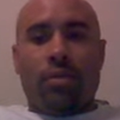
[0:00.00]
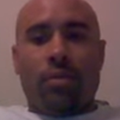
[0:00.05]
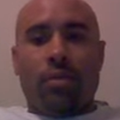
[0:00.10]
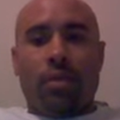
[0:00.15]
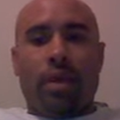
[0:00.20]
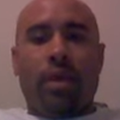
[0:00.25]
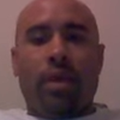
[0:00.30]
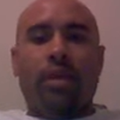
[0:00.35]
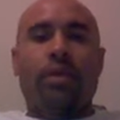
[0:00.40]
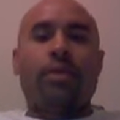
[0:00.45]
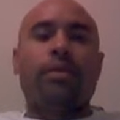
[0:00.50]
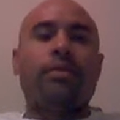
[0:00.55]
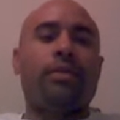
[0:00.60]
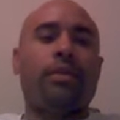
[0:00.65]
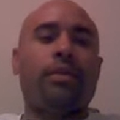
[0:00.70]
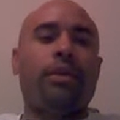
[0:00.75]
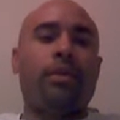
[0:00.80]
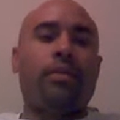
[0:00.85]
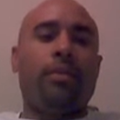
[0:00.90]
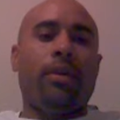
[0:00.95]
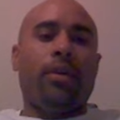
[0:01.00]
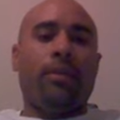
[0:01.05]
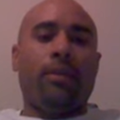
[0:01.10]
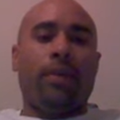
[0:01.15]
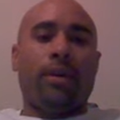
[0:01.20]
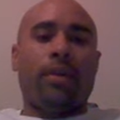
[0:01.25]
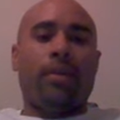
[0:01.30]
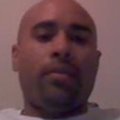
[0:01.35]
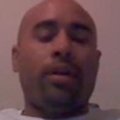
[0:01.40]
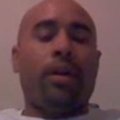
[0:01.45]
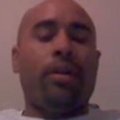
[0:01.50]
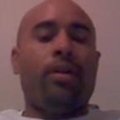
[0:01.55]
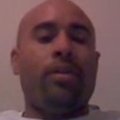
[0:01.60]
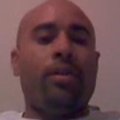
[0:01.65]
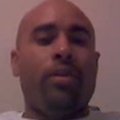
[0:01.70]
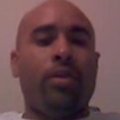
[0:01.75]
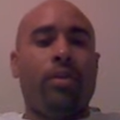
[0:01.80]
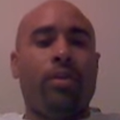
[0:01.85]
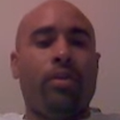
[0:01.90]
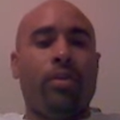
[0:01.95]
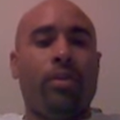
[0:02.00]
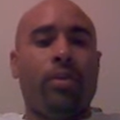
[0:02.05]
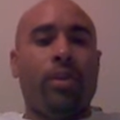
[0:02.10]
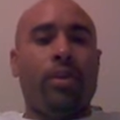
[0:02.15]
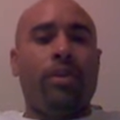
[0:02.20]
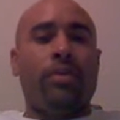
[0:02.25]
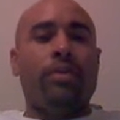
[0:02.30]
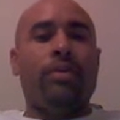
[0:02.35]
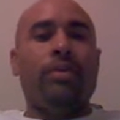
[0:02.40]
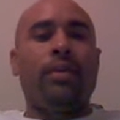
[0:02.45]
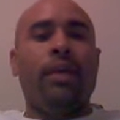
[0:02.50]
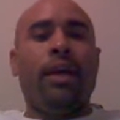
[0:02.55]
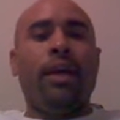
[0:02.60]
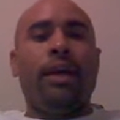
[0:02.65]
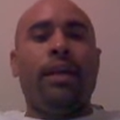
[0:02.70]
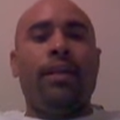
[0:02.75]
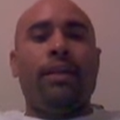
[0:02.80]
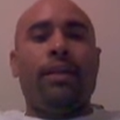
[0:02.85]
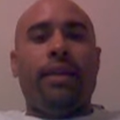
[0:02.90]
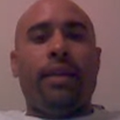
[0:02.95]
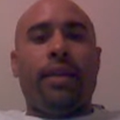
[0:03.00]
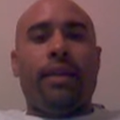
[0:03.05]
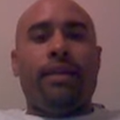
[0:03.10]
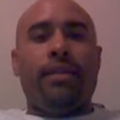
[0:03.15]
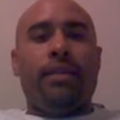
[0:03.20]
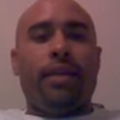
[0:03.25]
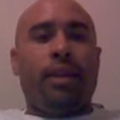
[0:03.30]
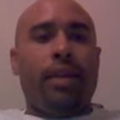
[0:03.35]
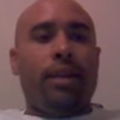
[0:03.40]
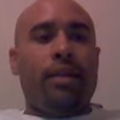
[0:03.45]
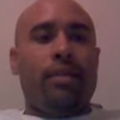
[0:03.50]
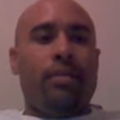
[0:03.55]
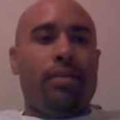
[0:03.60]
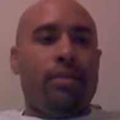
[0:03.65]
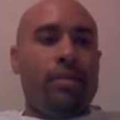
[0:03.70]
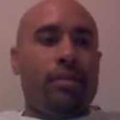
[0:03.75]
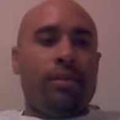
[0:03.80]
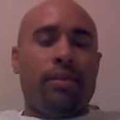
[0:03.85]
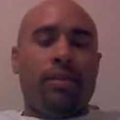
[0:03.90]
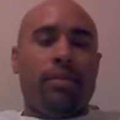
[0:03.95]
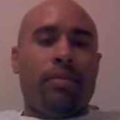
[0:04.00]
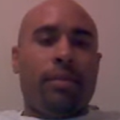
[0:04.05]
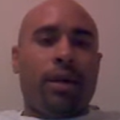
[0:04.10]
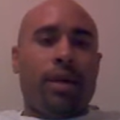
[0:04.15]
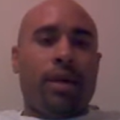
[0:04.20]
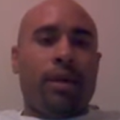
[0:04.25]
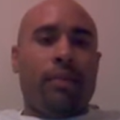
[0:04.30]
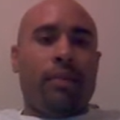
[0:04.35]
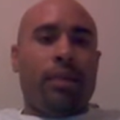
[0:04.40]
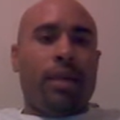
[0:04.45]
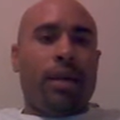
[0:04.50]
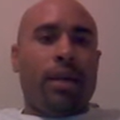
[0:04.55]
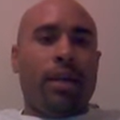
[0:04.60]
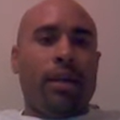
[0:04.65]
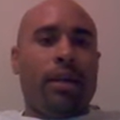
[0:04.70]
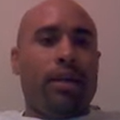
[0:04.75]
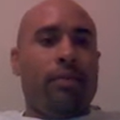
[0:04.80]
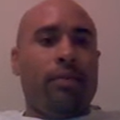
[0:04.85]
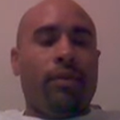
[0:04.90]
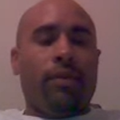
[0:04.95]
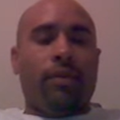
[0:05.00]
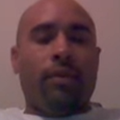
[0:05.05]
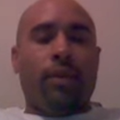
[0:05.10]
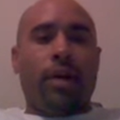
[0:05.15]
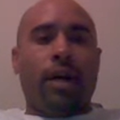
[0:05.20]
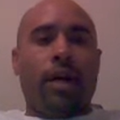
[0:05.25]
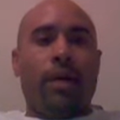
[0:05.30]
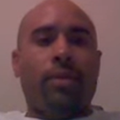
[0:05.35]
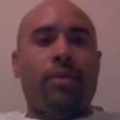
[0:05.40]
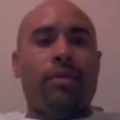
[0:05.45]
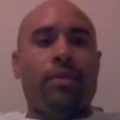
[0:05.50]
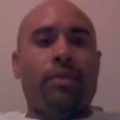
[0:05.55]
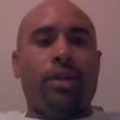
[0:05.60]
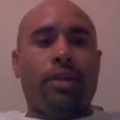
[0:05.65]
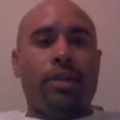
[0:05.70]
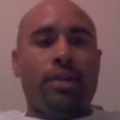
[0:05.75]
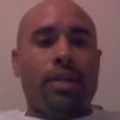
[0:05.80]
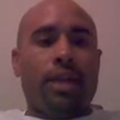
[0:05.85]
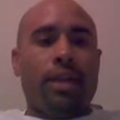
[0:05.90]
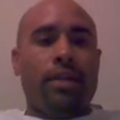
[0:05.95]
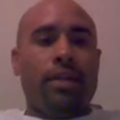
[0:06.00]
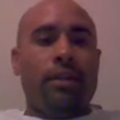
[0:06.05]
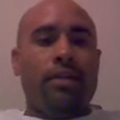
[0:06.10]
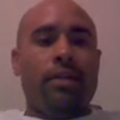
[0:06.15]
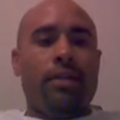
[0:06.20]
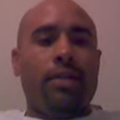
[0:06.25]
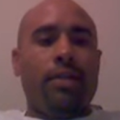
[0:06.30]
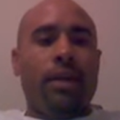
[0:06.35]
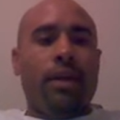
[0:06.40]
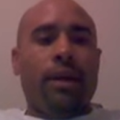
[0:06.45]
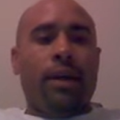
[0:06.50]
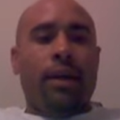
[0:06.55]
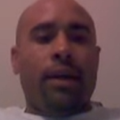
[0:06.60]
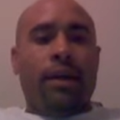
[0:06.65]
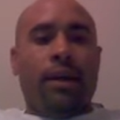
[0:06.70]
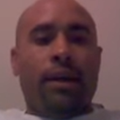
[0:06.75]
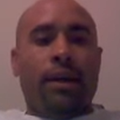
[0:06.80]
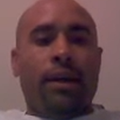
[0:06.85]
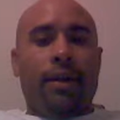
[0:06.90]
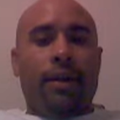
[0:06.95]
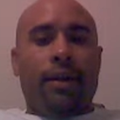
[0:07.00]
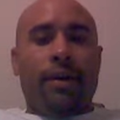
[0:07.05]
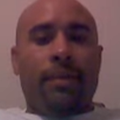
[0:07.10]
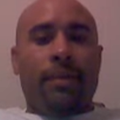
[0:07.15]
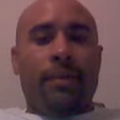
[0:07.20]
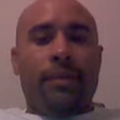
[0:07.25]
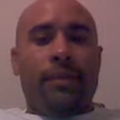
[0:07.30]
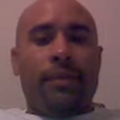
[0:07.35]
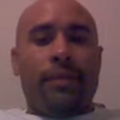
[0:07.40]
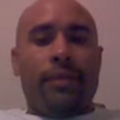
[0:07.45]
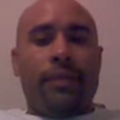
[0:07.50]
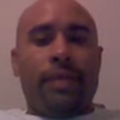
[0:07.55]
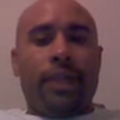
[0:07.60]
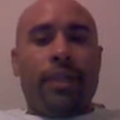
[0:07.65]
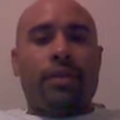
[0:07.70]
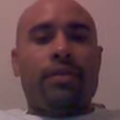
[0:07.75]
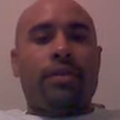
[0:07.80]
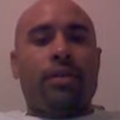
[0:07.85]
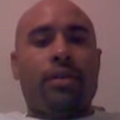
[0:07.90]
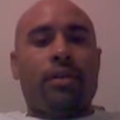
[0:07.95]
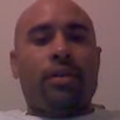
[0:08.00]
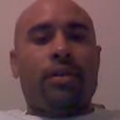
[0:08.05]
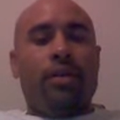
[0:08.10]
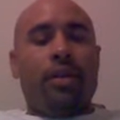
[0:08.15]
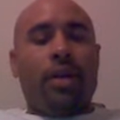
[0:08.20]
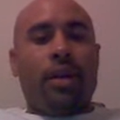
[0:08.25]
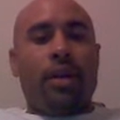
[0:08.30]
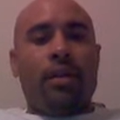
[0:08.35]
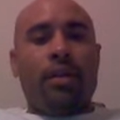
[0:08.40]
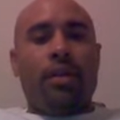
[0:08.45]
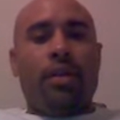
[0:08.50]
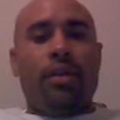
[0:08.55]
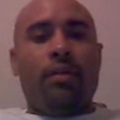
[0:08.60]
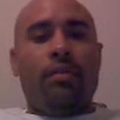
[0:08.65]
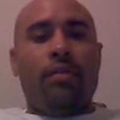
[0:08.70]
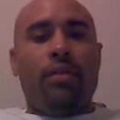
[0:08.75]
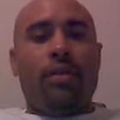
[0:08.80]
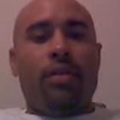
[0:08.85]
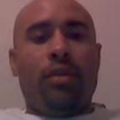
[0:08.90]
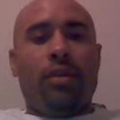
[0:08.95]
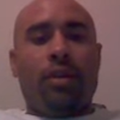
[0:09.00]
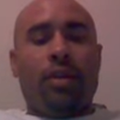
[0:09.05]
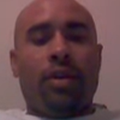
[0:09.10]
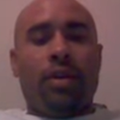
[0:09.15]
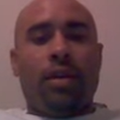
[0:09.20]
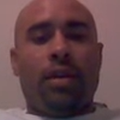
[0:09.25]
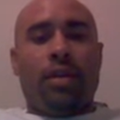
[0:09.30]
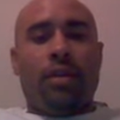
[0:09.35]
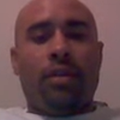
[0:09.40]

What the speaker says: weather is going to be affected by your local winds that change just about every day, every few hours they're changing, and that's going to go ahead and give you your